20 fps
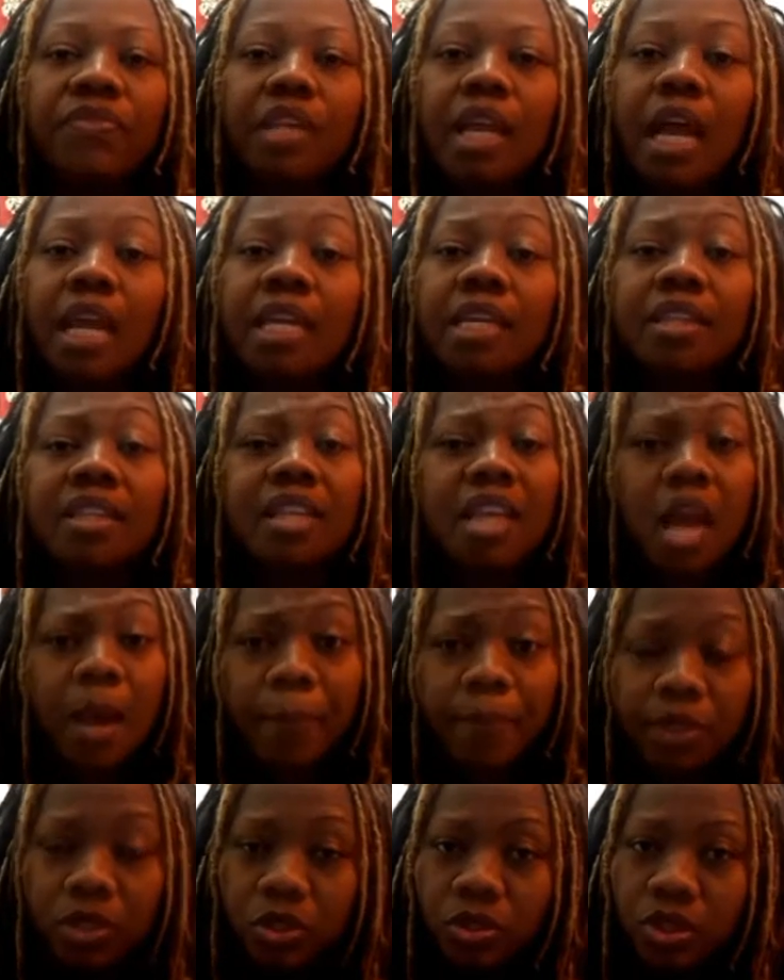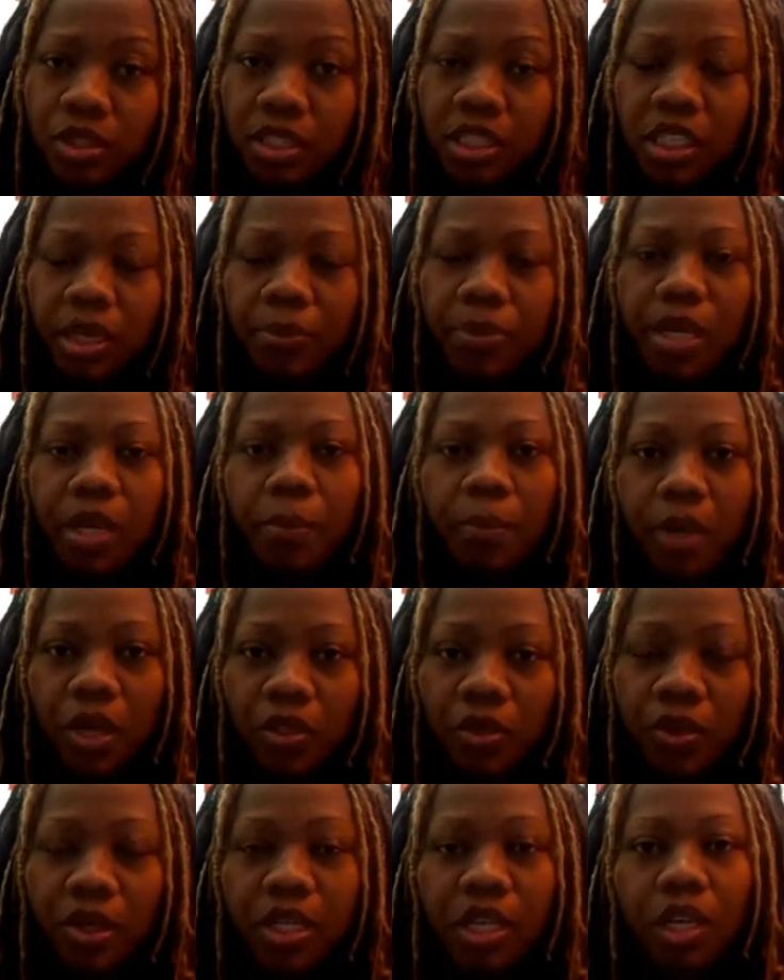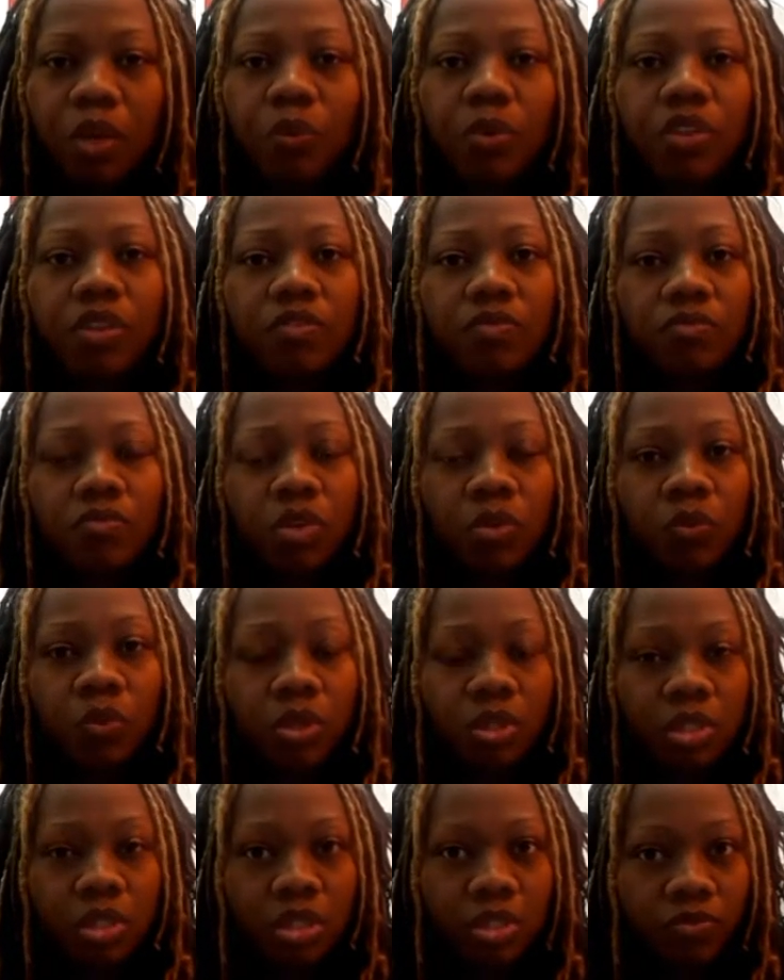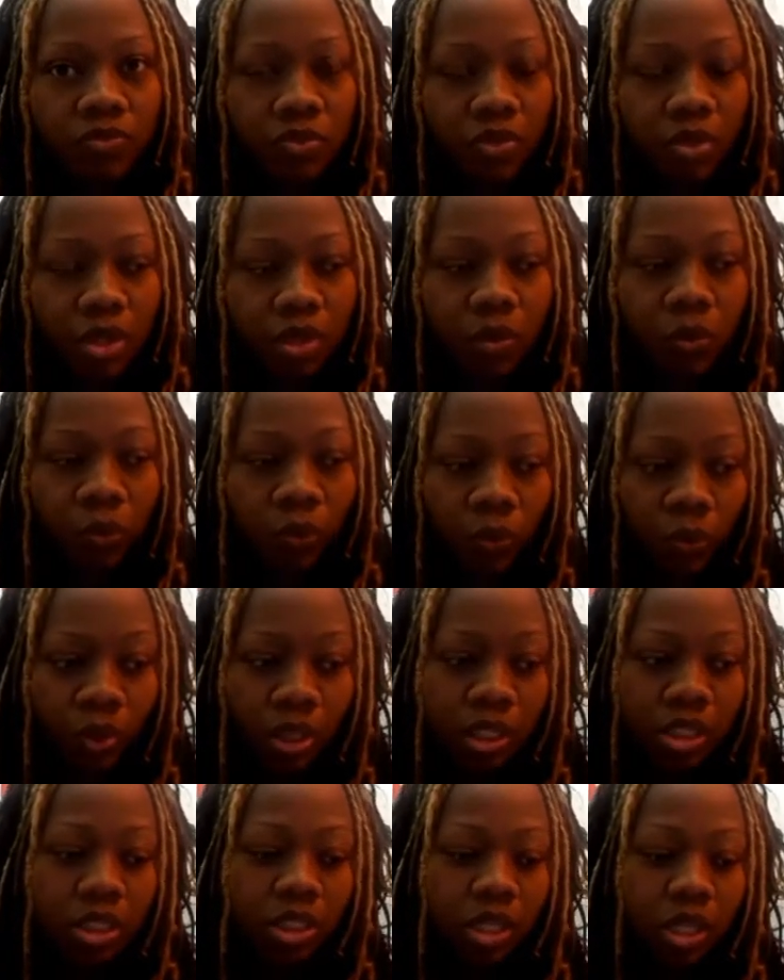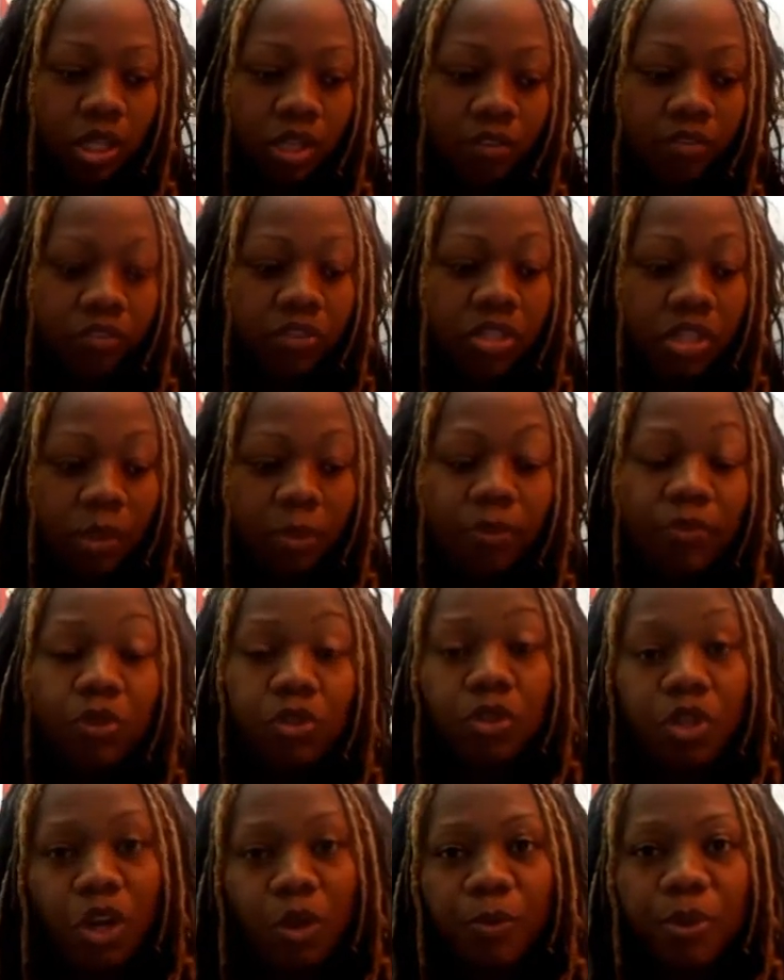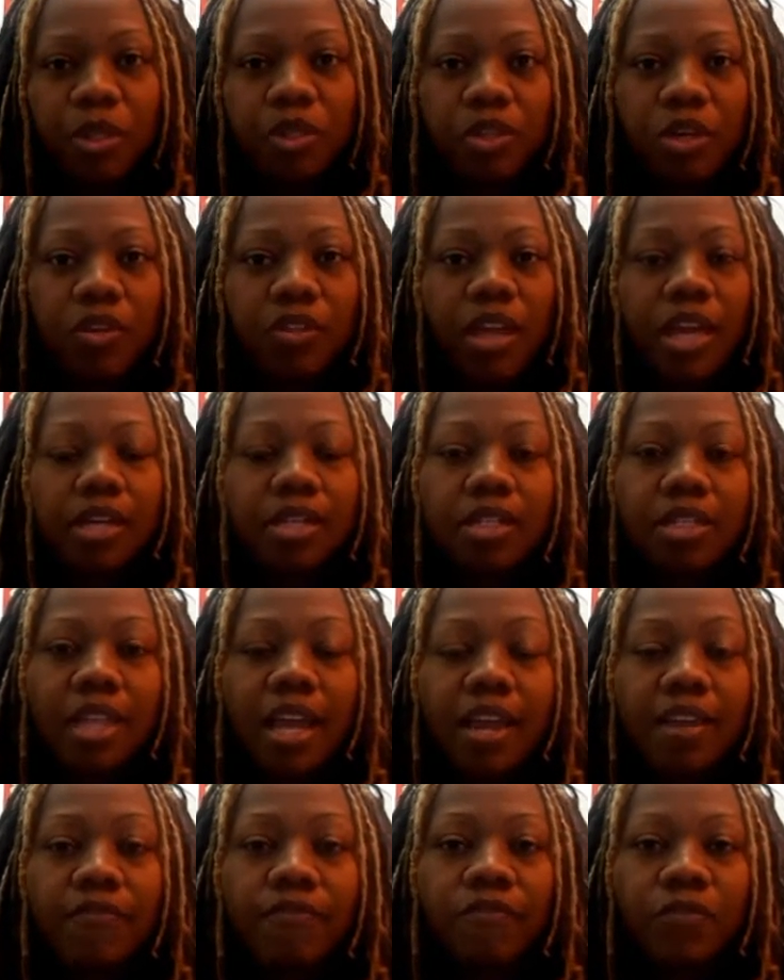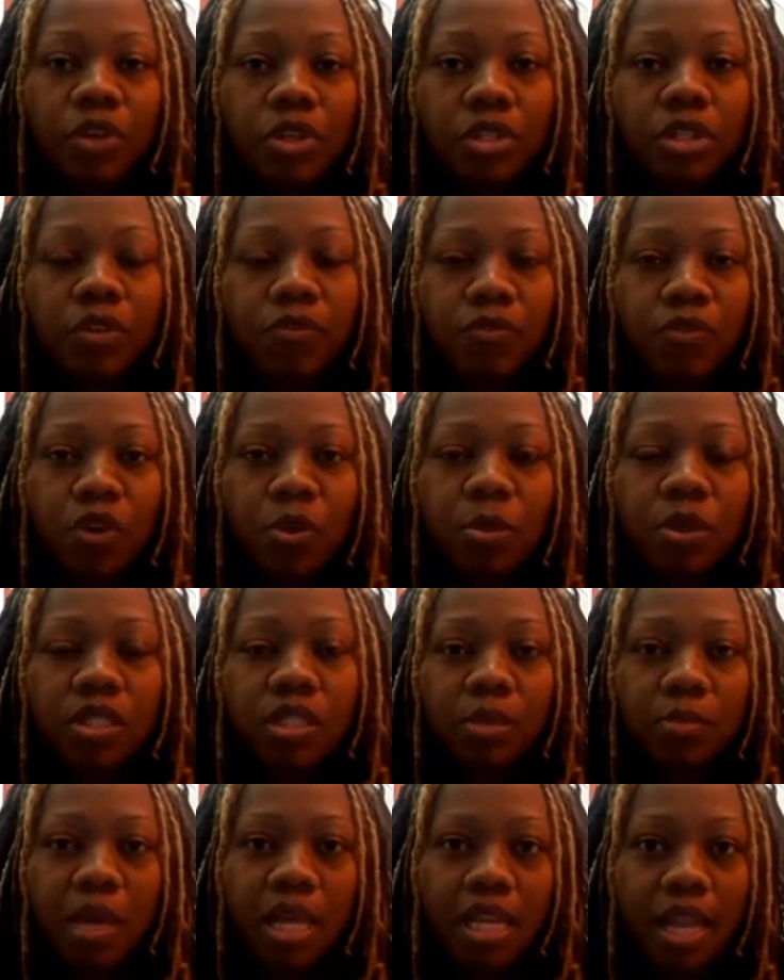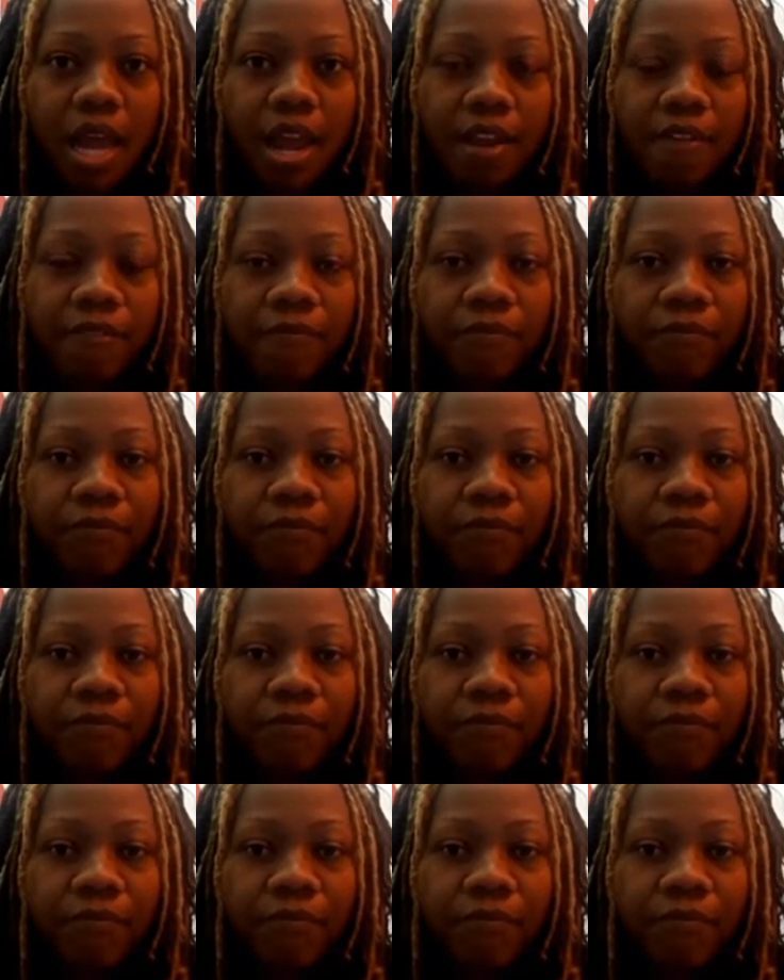I get the opportunity to be a mother again, which if some of you know me, you know that is like first and foremost in my life.